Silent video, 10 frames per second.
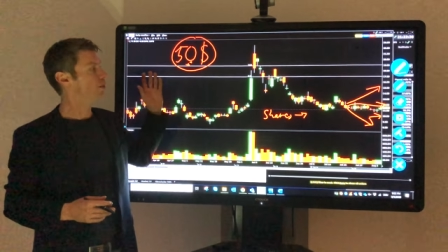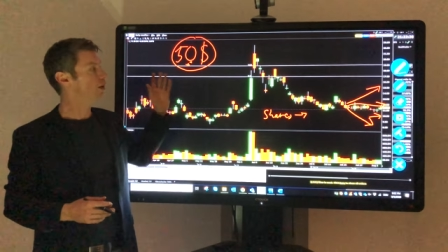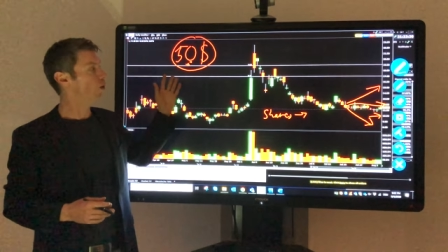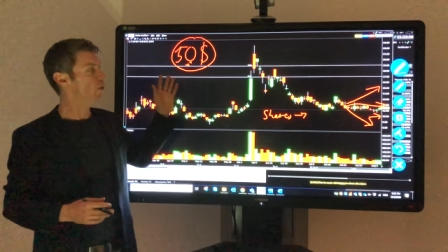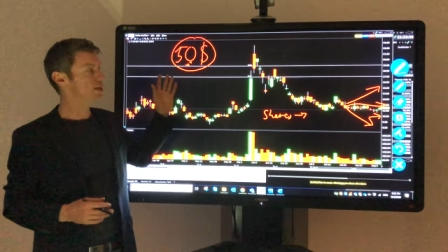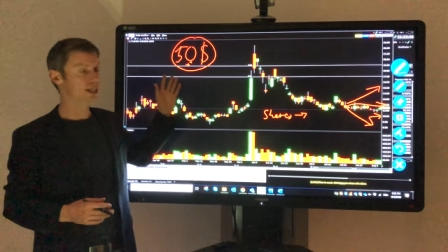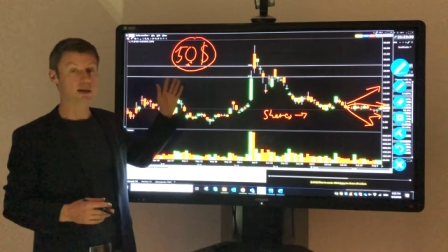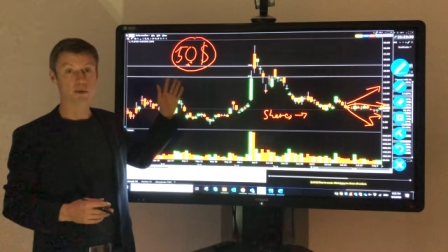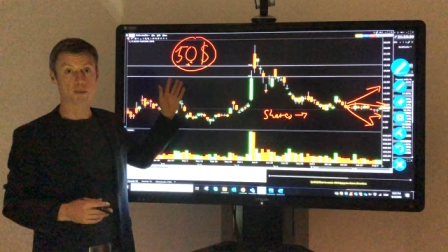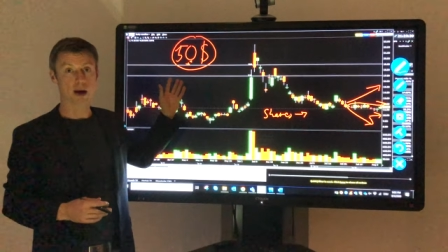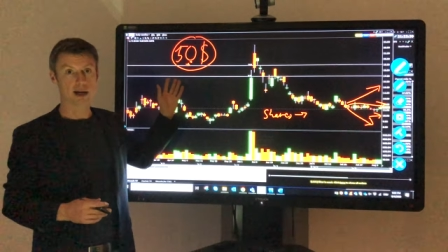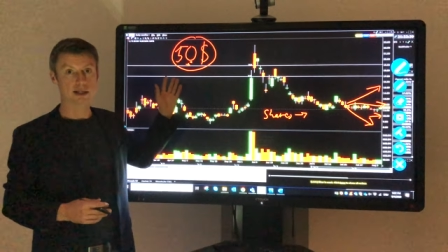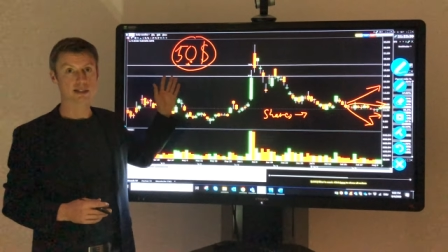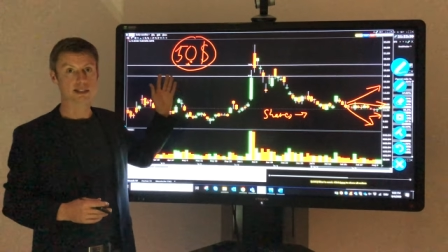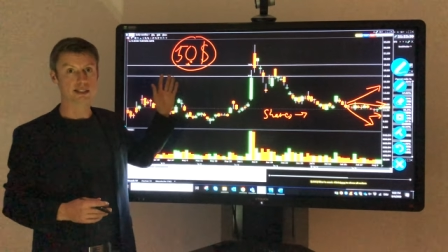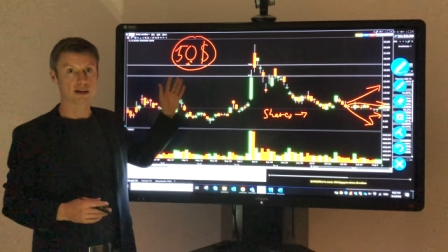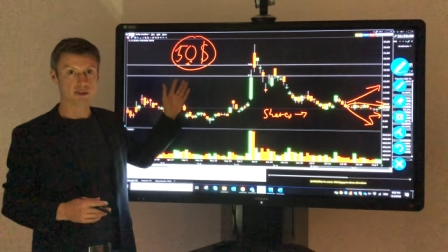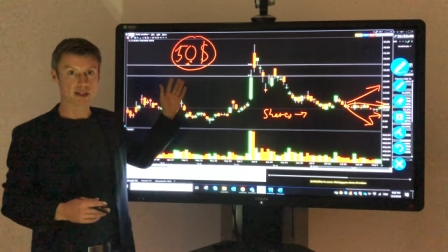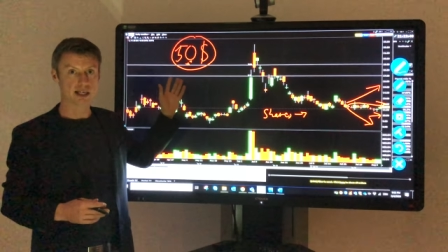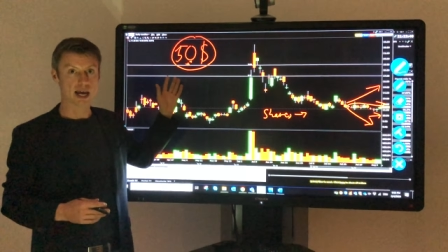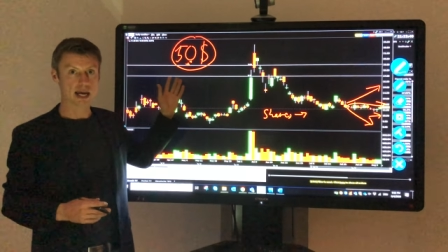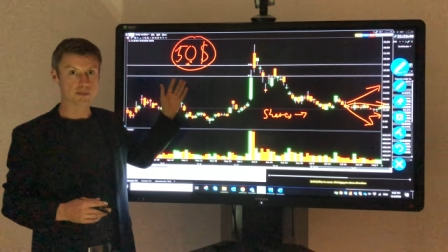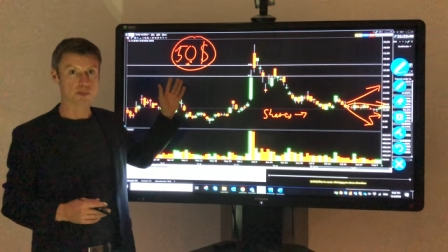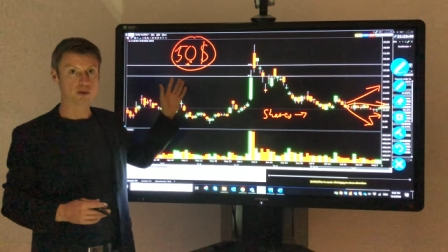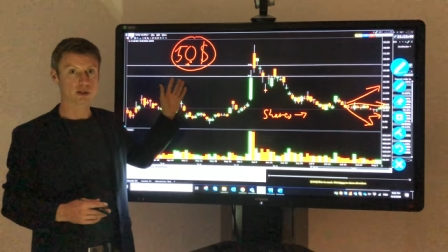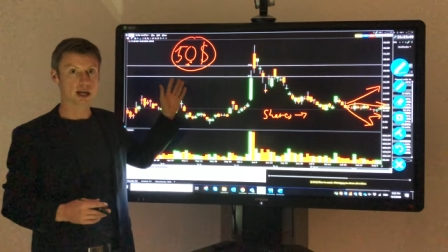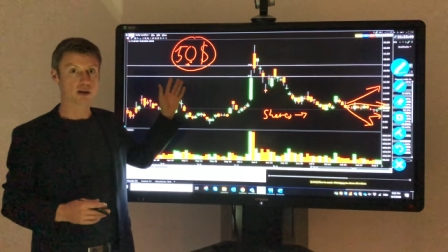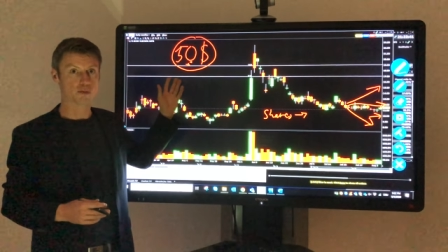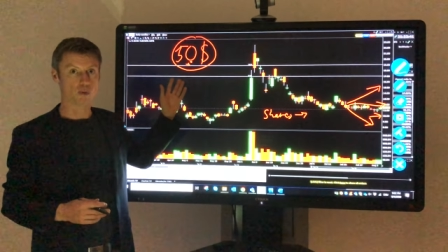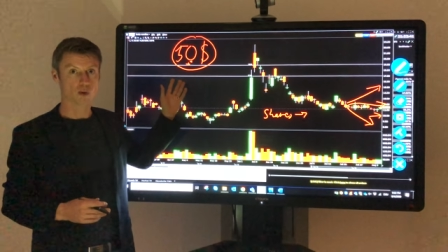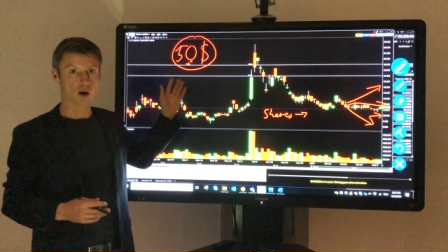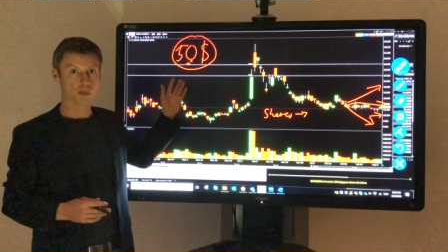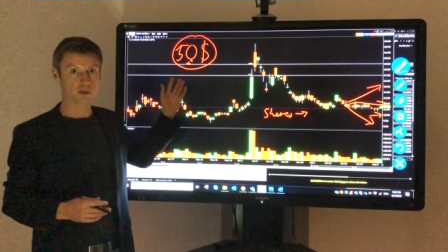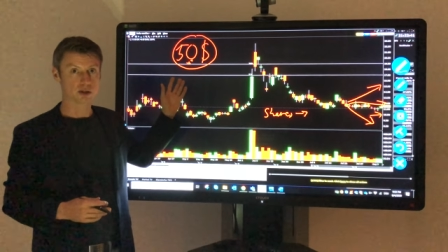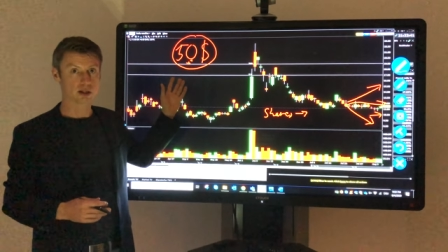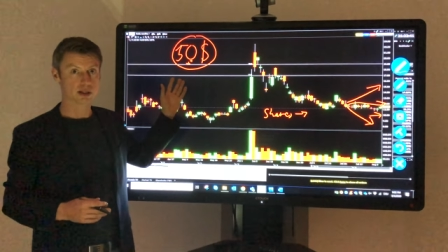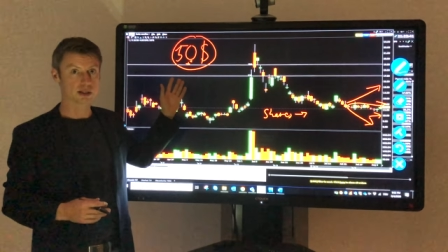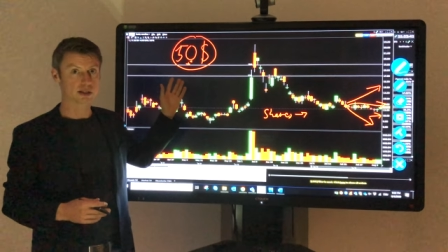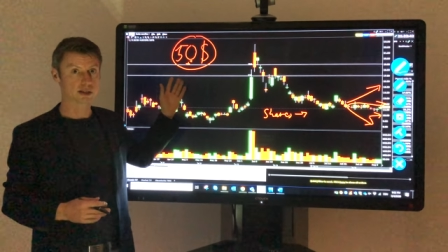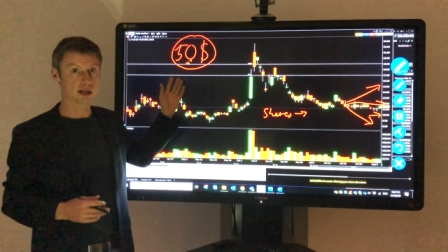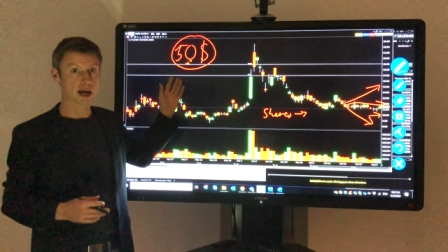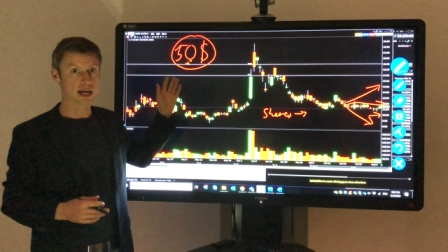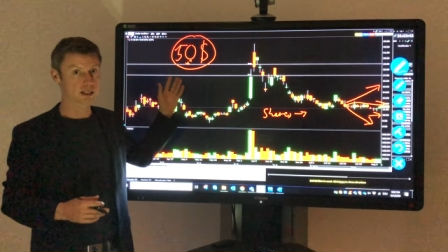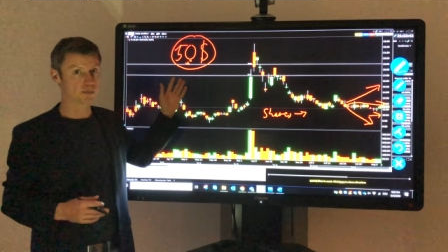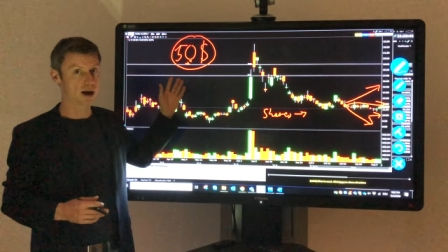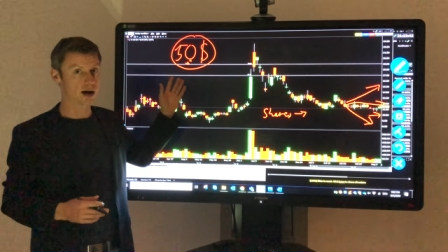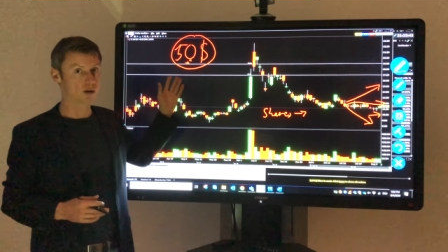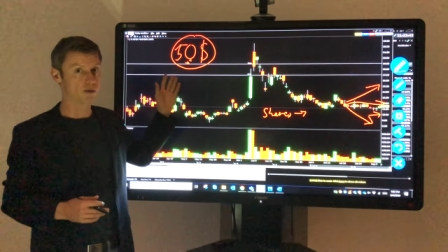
always keep in mind 78% of all options expire